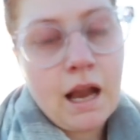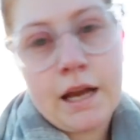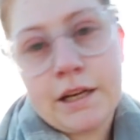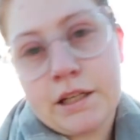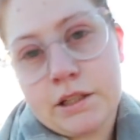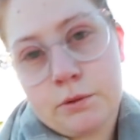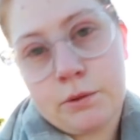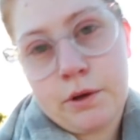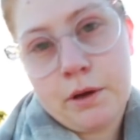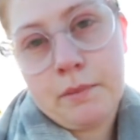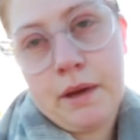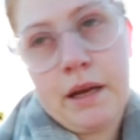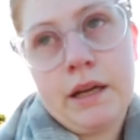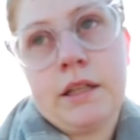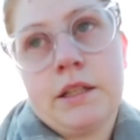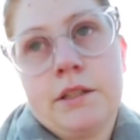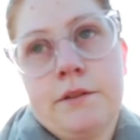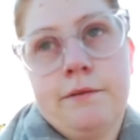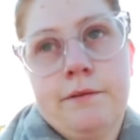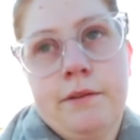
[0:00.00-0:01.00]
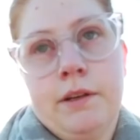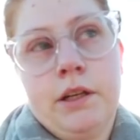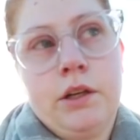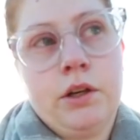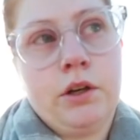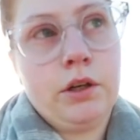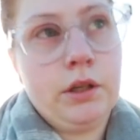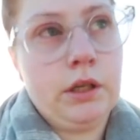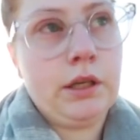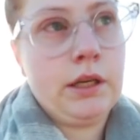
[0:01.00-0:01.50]
I just want to make this
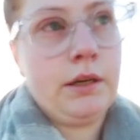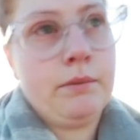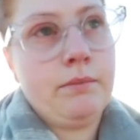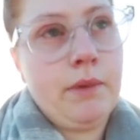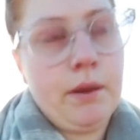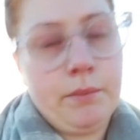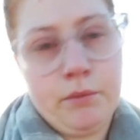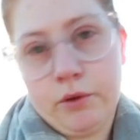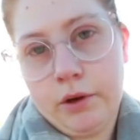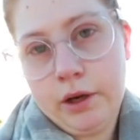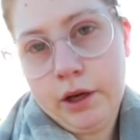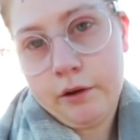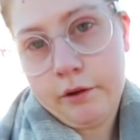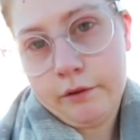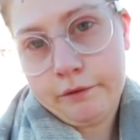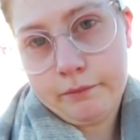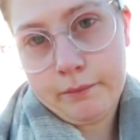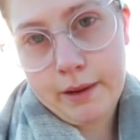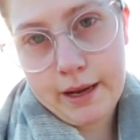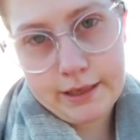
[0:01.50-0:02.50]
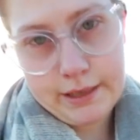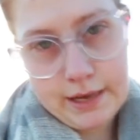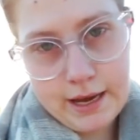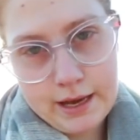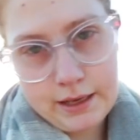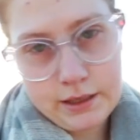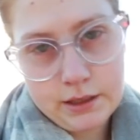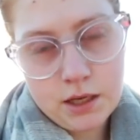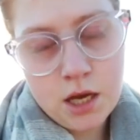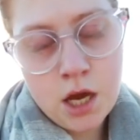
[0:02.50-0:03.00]
video in memory of my
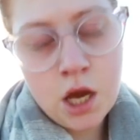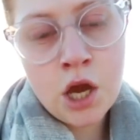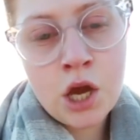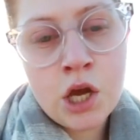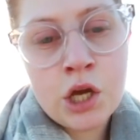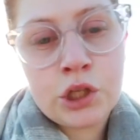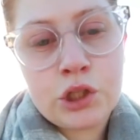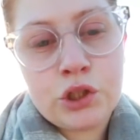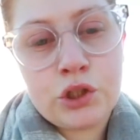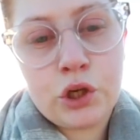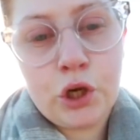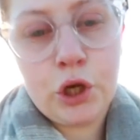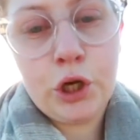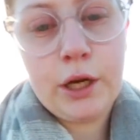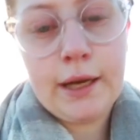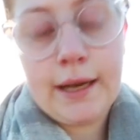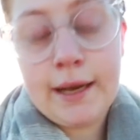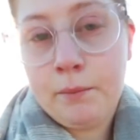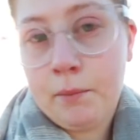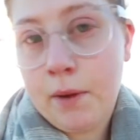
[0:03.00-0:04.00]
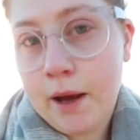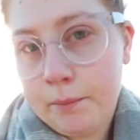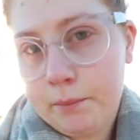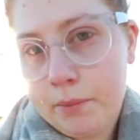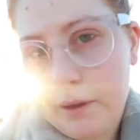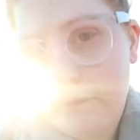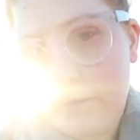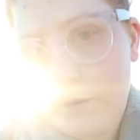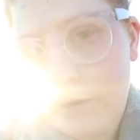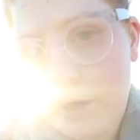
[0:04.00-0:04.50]
nan. So it might
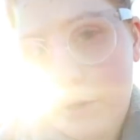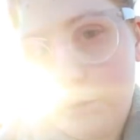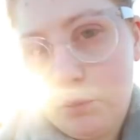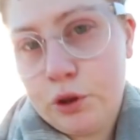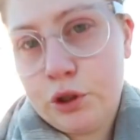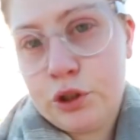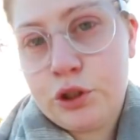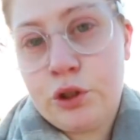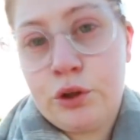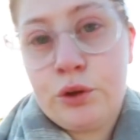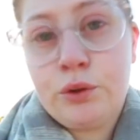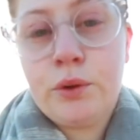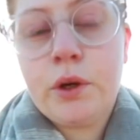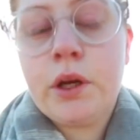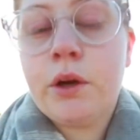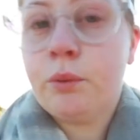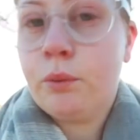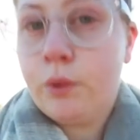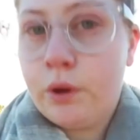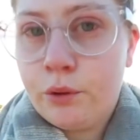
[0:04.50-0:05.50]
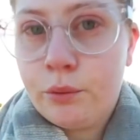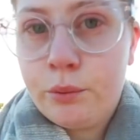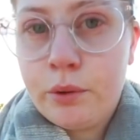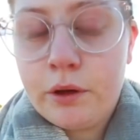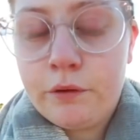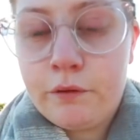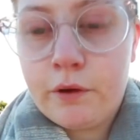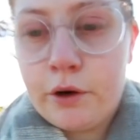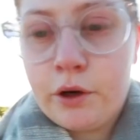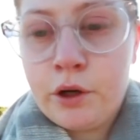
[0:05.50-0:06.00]
be very emotional, it will
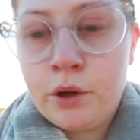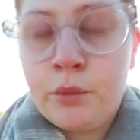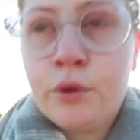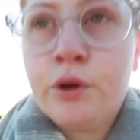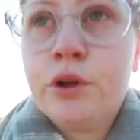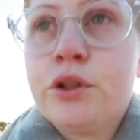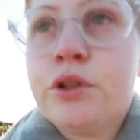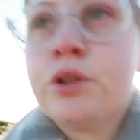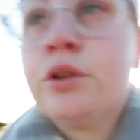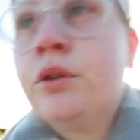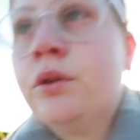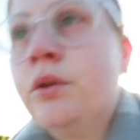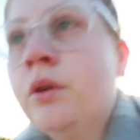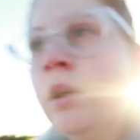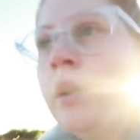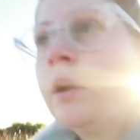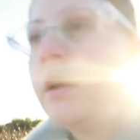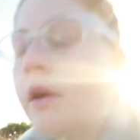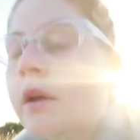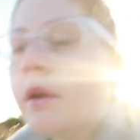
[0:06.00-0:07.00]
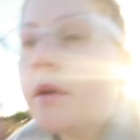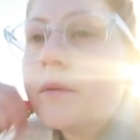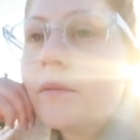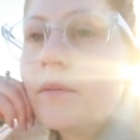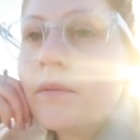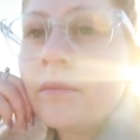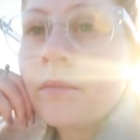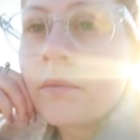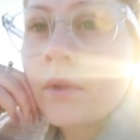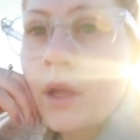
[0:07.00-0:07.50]
be very emotional,
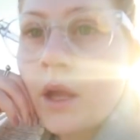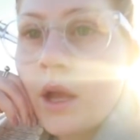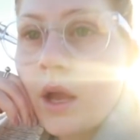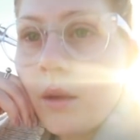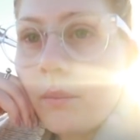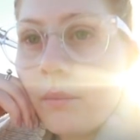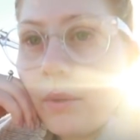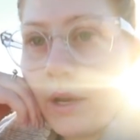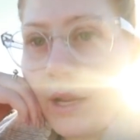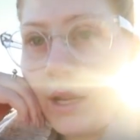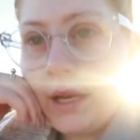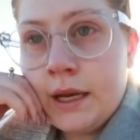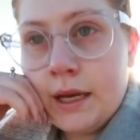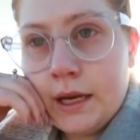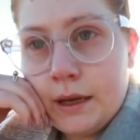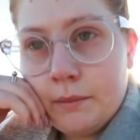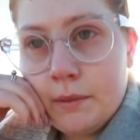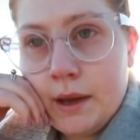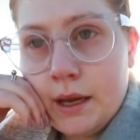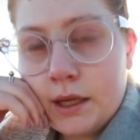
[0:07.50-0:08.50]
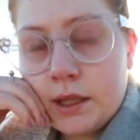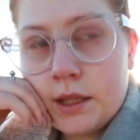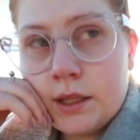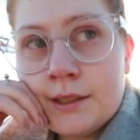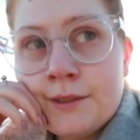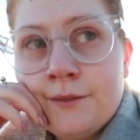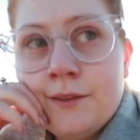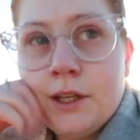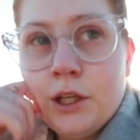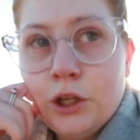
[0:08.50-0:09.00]
but I need to make
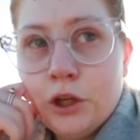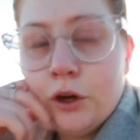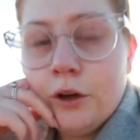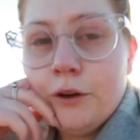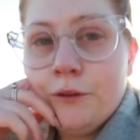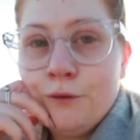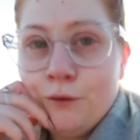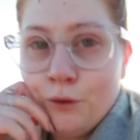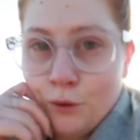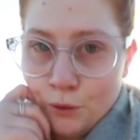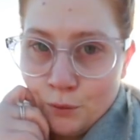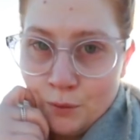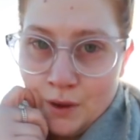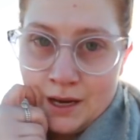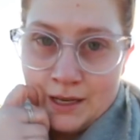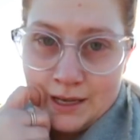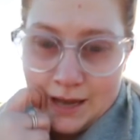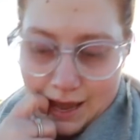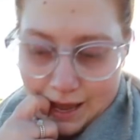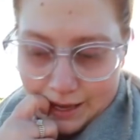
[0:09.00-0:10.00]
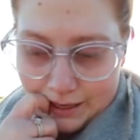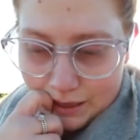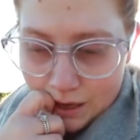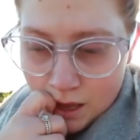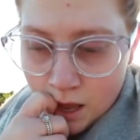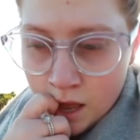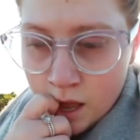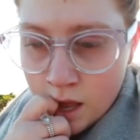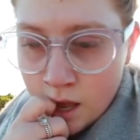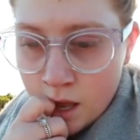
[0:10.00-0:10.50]
this video for my nan.